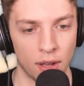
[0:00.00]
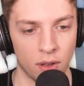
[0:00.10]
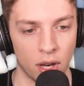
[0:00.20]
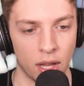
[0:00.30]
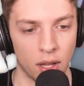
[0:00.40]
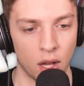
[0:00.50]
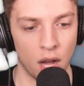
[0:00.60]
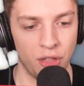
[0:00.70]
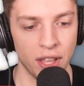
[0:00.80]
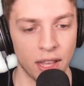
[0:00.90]
I've got it. I
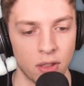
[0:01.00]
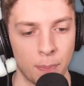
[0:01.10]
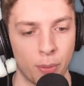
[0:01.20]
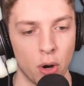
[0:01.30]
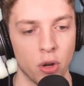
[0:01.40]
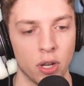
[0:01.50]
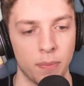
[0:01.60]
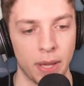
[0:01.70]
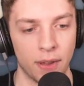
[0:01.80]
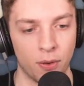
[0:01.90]
think that's the oh. broken
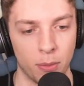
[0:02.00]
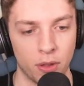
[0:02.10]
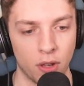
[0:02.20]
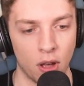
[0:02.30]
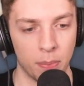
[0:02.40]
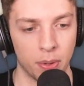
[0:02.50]
bit from the top.